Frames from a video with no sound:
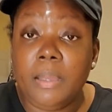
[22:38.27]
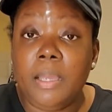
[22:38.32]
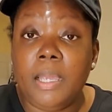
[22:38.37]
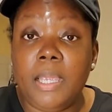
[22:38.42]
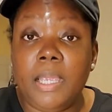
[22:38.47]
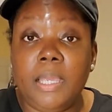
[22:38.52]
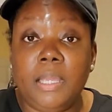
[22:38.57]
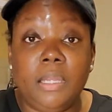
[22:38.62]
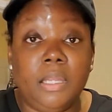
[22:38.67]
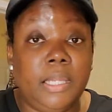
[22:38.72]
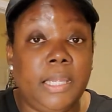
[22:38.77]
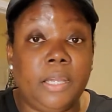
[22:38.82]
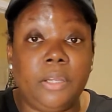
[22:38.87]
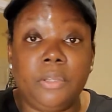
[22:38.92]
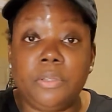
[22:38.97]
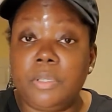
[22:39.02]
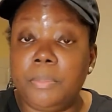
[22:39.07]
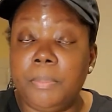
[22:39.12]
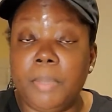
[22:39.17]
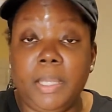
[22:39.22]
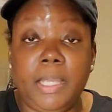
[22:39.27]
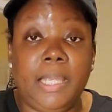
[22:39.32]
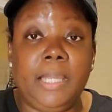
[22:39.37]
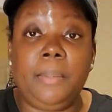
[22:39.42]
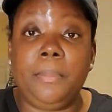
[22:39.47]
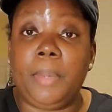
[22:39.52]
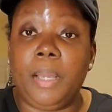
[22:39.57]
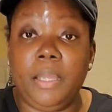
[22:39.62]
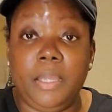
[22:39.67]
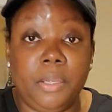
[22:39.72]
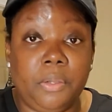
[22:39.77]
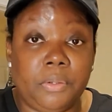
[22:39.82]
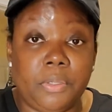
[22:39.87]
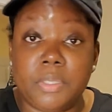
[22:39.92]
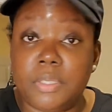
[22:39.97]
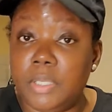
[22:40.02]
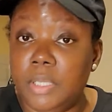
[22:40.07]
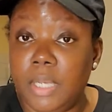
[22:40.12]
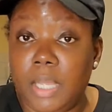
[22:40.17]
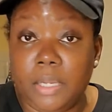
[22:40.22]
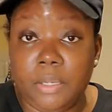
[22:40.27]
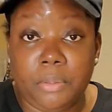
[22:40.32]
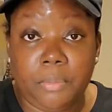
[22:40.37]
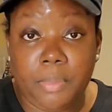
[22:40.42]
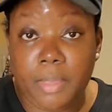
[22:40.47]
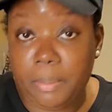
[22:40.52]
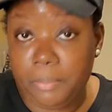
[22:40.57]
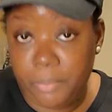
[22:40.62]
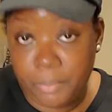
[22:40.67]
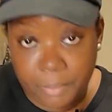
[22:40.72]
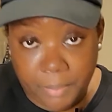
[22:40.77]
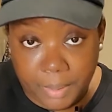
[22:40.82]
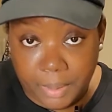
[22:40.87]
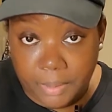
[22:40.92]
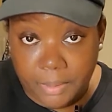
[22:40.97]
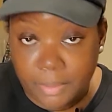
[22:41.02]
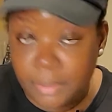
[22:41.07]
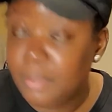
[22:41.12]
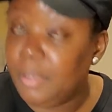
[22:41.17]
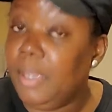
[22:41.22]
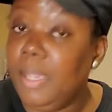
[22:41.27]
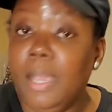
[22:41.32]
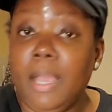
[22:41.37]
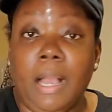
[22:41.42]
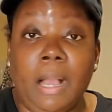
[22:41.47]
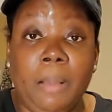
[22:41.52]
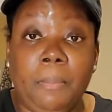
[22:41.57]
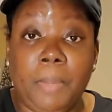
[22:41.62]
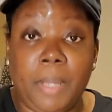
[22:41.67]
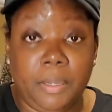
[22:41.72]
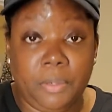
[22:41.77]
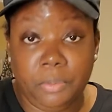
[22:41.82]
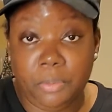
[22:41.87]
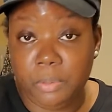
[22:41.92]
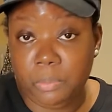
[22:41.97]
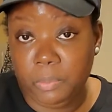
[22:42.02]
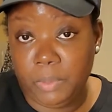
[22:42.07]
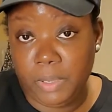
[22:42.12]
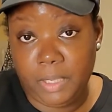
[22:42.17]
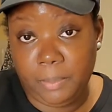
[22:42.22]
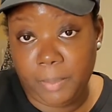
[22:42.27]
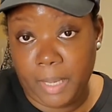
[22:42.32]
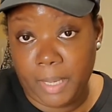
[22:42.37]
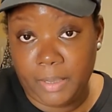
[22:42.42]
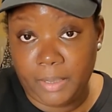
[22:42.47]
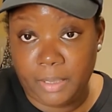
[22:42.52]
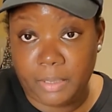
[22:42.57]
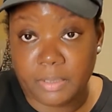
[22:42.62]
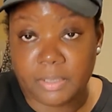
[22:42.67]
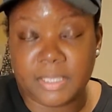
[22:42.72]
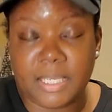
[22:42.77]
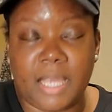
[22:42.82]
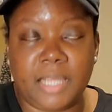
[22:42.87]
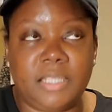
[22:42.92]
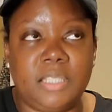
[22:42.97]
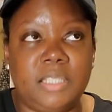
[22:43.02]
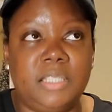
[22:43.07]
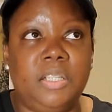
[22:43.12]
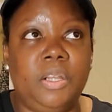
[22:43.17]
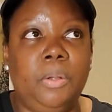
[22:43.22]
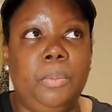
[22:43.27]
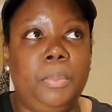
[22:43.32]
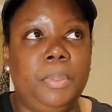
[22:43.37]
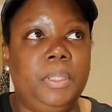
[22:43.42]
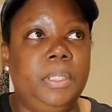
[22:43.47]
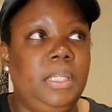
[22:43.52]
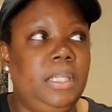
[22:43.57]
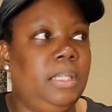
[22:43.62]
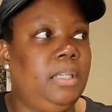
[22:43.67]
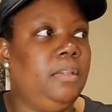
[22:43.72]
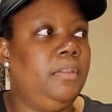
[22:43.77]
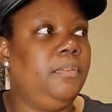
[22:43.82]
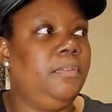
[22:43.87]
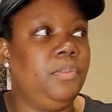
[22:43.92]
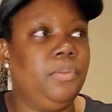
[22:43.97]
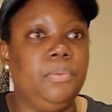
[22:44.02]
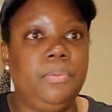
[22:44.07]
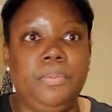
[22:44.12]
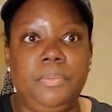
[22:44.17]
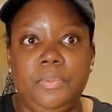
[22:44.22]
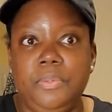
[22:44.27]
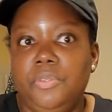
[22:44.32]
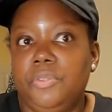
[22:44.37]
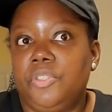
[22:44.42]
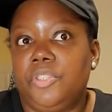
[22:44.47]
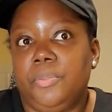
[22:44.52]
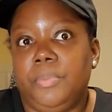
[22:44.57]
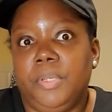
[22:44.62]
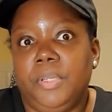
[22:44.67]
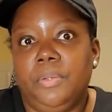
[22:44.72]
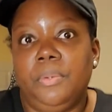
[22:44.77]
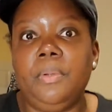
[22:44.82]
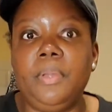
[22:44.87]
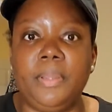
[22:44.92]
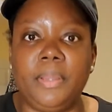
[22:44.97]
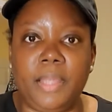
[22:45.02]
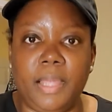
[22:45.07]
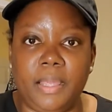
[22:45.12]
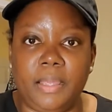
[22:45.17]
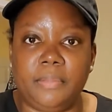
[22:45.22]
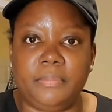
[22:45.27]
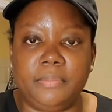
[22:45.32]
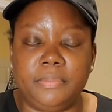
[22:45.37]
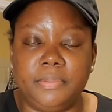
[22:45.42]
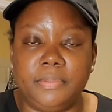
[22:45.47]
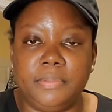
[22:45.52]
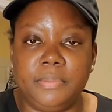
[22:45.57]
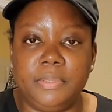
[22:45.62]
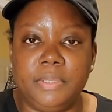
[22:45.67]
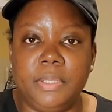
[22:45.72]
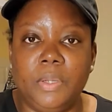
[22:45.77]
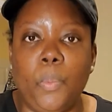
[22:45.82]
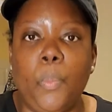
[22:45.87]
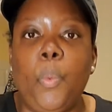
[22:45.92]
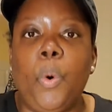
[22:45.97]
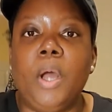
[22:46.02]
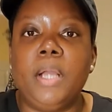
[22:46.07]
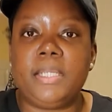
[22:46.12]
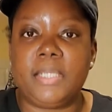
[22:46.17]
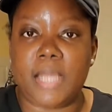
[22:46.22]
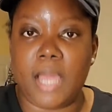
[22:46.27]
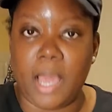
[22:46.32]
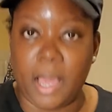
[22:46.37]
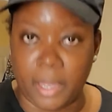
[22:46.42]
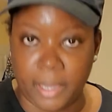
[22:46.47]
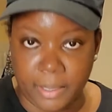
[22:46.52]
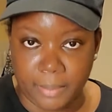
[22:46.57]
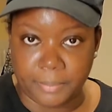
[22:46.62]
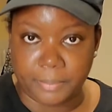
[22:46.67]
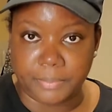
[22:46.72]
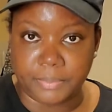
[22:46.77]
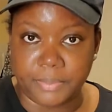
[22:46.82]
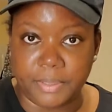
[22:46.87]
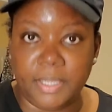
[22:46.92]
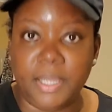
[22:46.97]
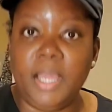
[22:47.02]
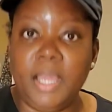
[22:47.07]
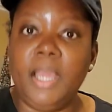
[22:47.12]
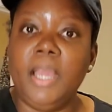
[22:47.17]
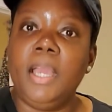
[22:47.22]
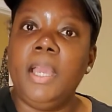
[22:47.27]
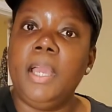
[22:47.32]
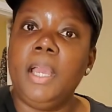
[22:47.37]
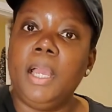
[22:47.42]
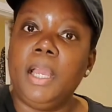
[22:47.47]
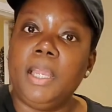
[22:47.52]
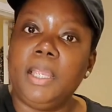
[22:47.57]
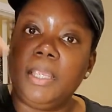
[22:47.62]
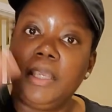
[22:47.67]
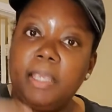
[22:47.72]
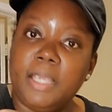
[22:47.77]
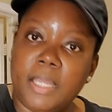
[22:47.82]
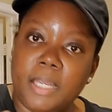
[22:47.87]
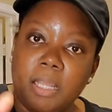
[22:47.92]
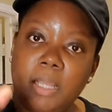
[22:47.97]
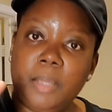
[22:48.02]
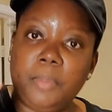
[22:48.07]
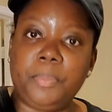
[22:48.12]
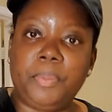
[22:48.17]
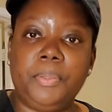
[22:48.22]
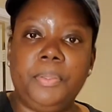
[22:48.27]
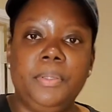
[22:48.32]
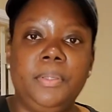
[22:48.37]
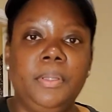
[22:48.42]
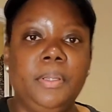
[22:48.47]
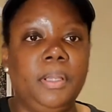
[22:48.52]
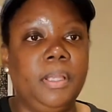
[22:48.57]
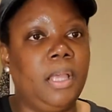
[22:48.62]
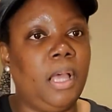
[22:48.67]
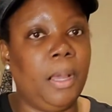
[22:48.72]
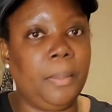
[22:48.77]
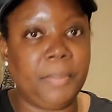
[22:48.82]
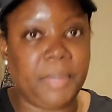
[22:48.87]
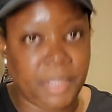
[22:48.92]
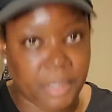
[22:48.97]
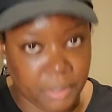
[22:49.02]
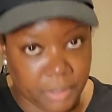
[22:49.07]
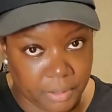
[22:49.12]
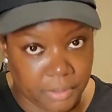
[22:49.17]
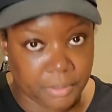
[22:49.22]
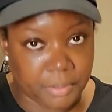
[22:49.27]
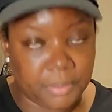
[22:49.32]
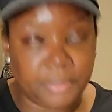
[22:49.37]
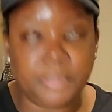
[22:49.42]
And any of my elders did not do that with me. I'm not doing it with anybody else. I just don't believe you should be doing that. One time. Get up. Come here.